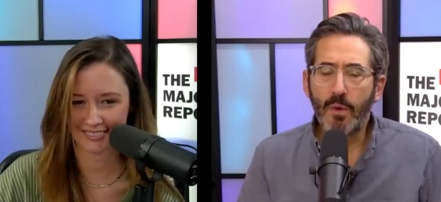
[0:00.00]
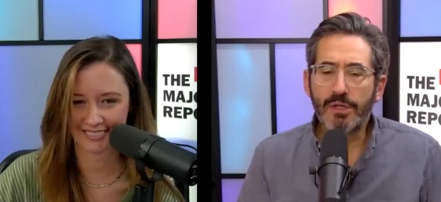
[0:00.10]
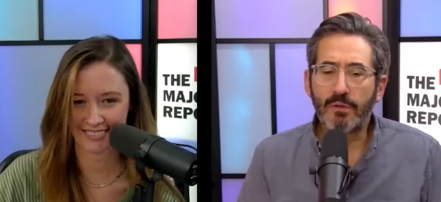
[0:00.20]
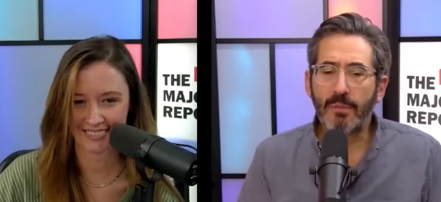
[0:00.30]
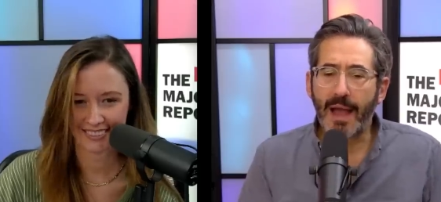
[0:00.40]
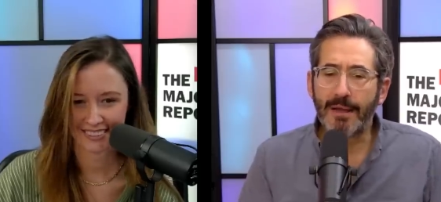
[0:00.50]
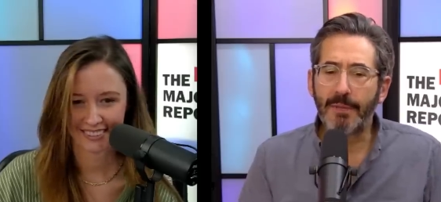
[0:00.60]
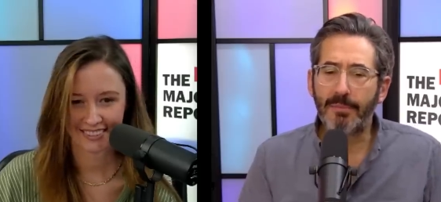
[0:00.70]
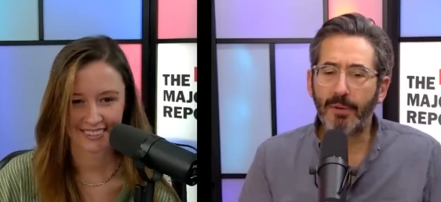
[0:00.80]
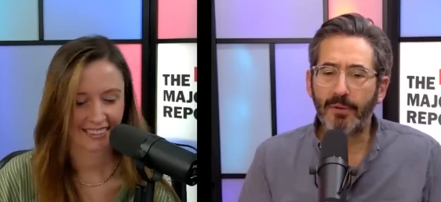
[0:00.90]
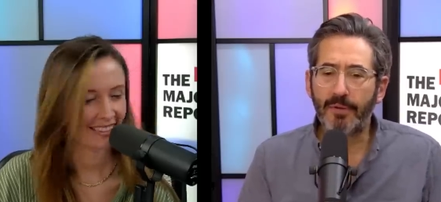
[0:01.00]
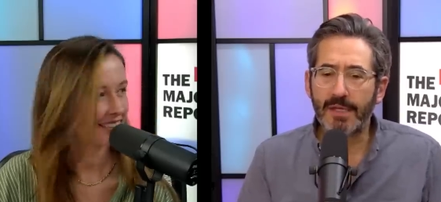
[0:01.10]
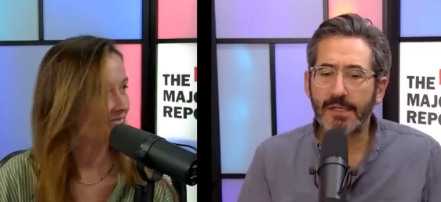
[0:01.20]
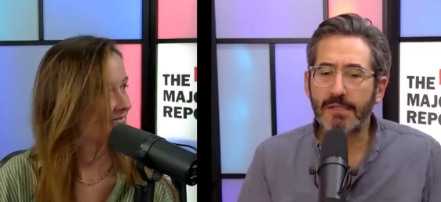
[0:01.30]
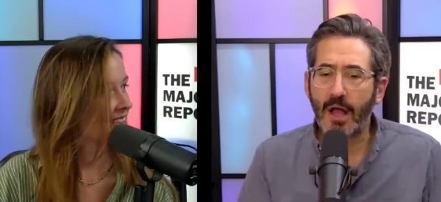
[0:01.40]
Speaker 1: we should remind people
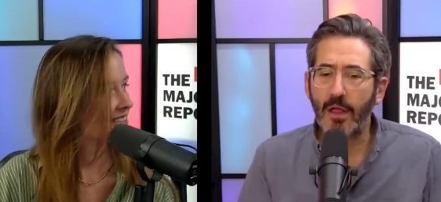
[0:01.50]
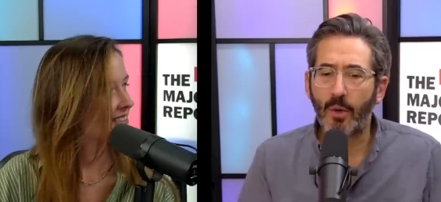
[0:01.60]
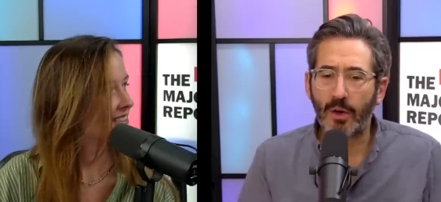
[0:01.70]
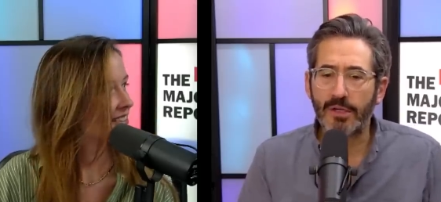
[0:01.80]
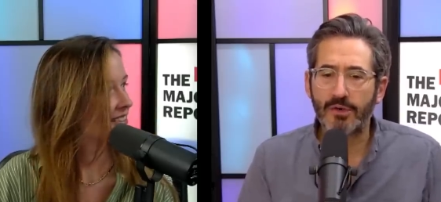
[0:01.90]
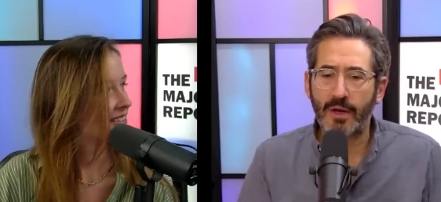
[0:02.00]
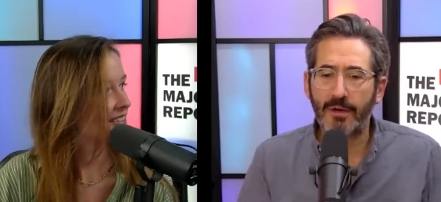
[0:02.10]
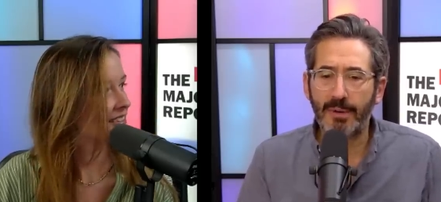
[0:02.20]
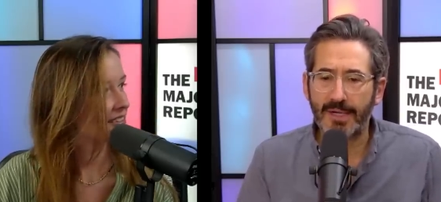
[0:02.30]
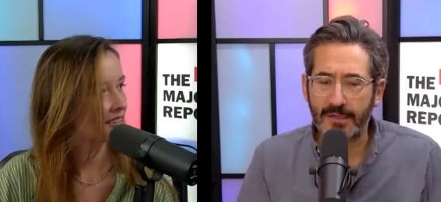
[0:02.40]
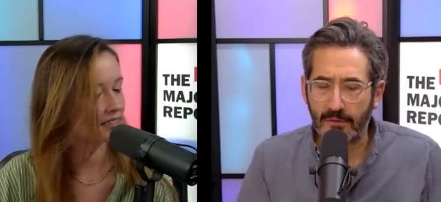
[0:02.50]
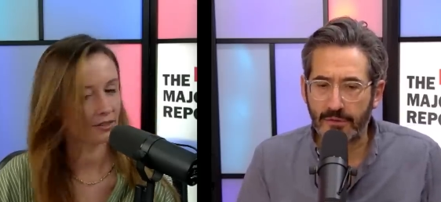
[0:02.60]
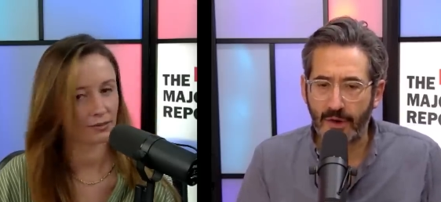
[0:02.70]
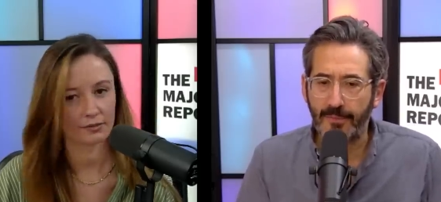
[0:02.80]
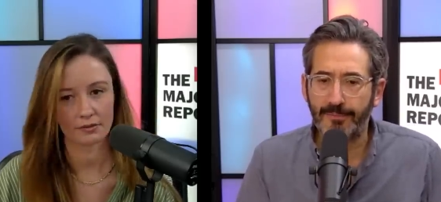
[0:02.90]
this is all orchestrated by t-
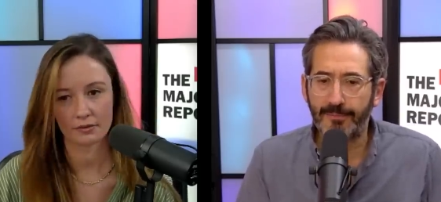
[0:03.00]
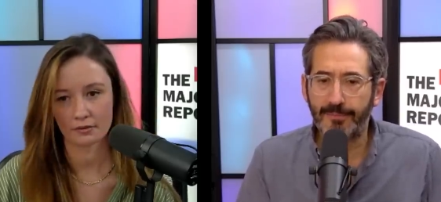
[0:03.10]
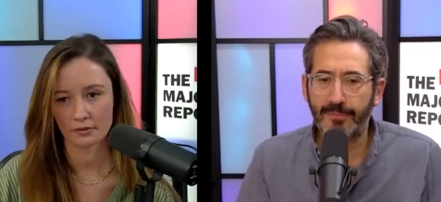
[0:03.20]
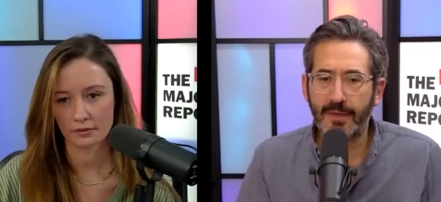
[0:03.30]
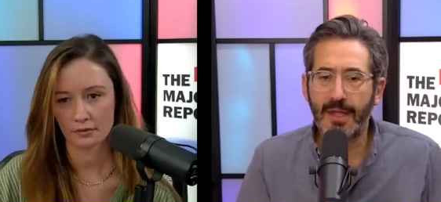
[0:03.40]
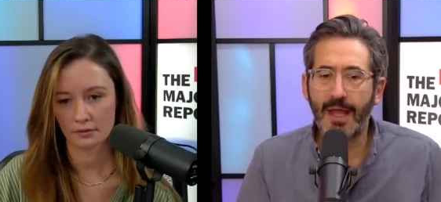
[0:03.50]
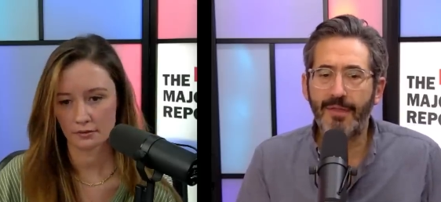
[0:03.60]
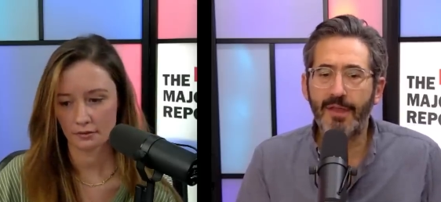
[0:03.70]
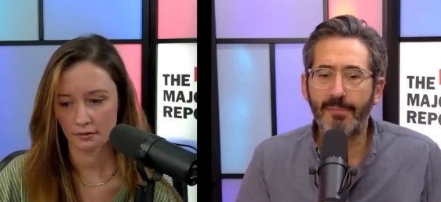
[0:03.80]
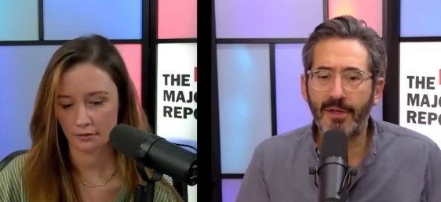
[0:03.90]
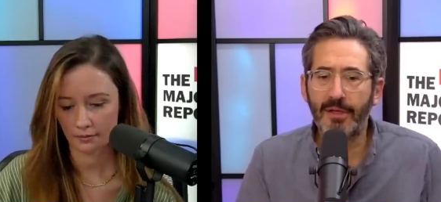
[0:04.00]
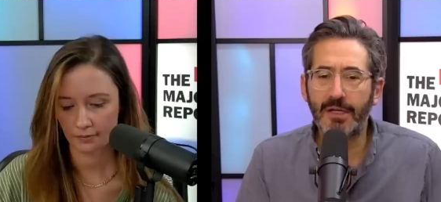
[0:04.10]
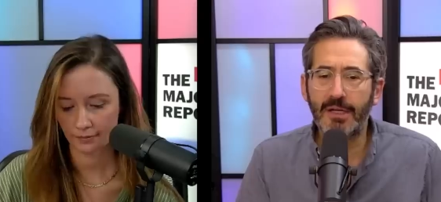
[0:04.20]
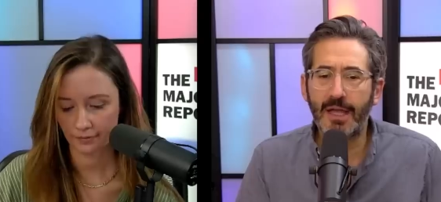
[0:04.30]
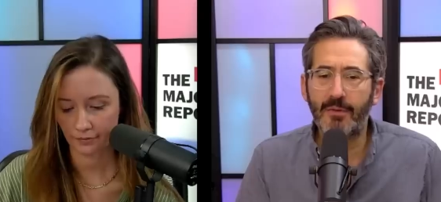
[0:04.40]
Trump he had the
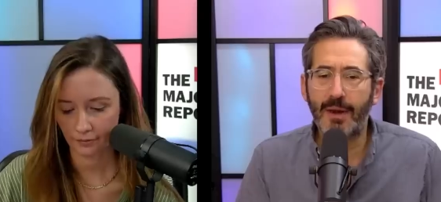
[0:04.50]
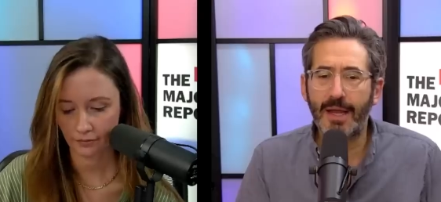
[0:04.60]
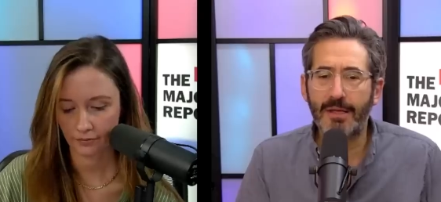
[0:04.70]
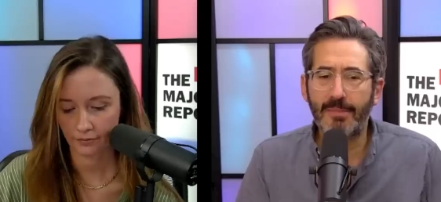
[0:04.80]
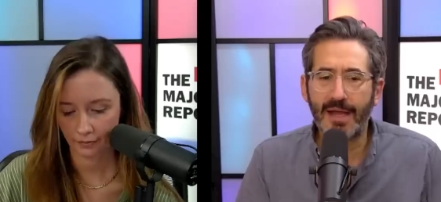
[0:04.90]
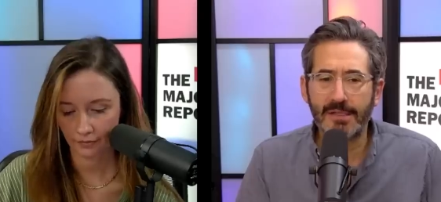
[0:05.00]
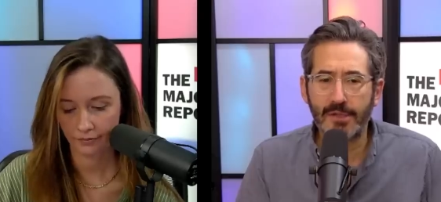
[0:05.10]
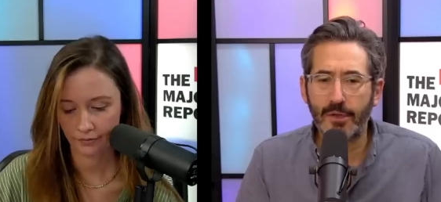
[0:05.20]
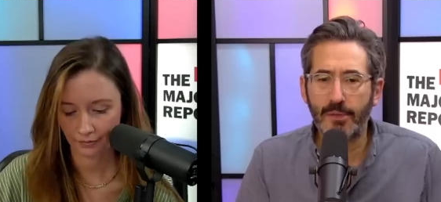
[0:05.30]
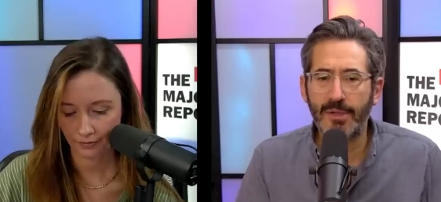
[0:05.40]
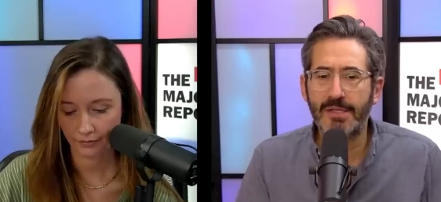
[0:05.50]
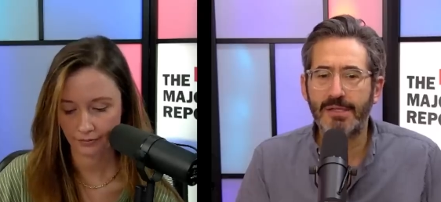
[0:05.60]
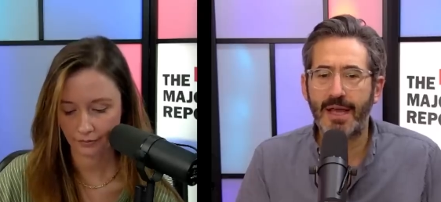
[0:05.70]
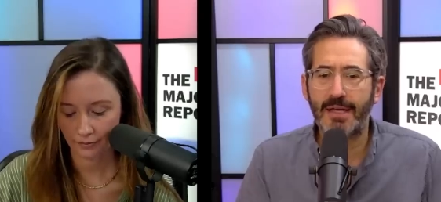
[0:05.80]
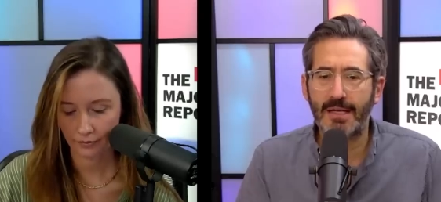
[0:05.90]
ability to get arraigned by Zoom. He
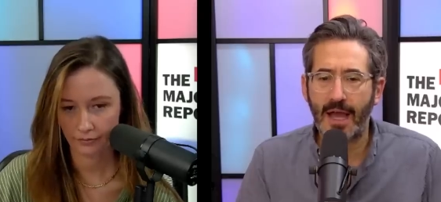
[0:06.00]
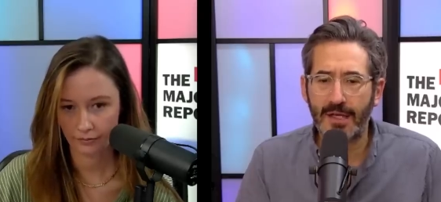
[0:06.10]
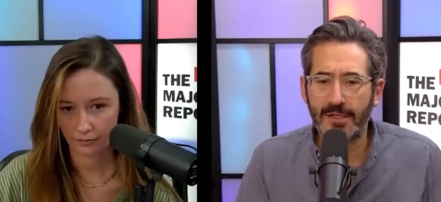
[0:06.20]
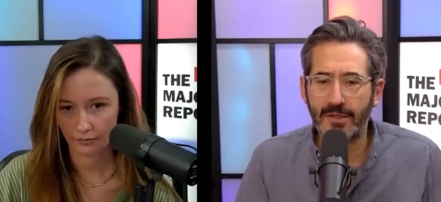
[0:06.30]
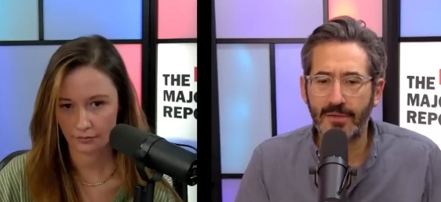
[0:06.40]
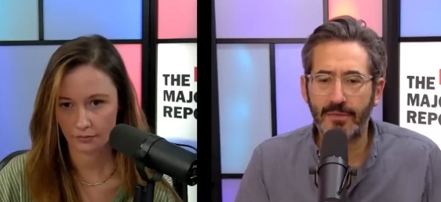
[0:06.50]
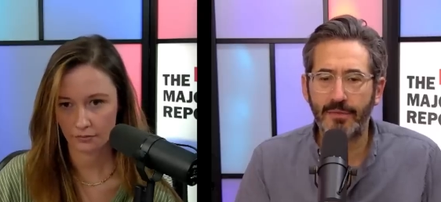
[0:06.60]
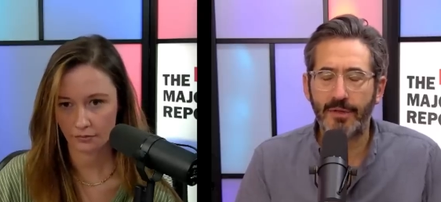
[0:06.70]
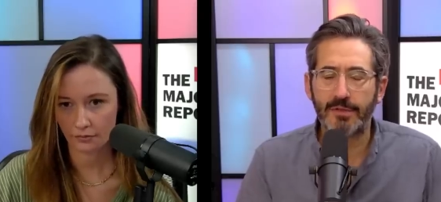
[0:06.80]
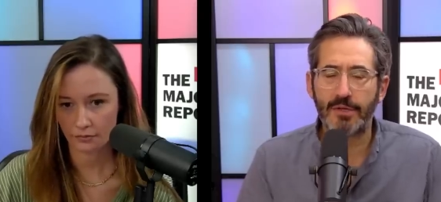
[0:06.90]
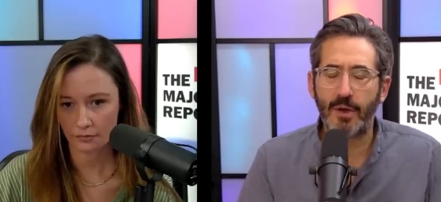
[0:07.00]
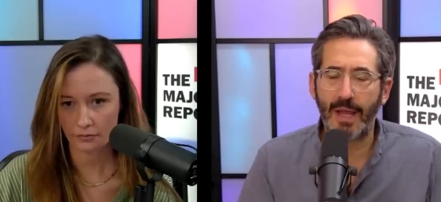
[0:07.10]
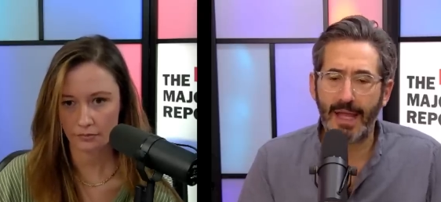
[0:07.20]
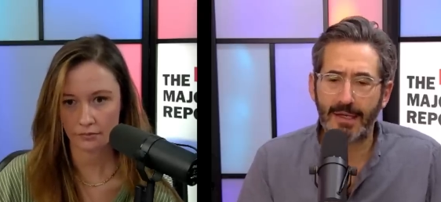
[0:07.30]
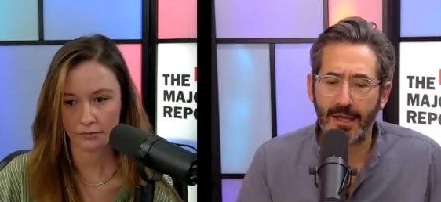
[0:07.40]
decided not to. There's no
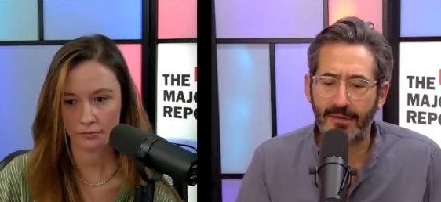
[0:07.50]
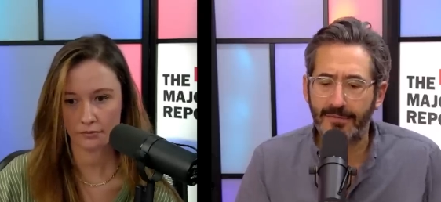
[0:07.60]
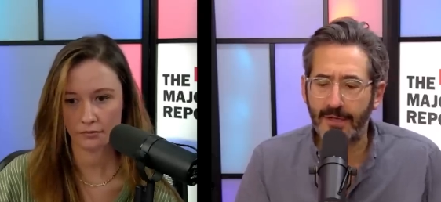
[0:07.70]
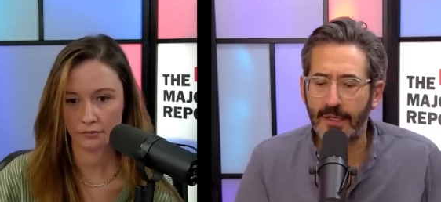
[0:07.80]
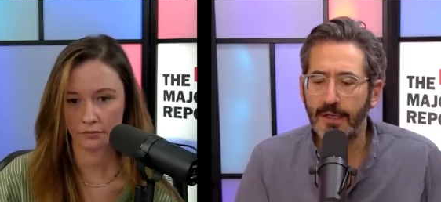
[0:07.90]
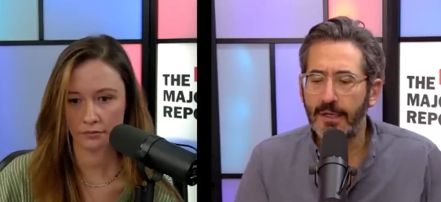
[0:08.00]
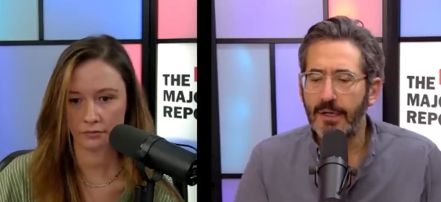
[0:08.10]
handcuffing.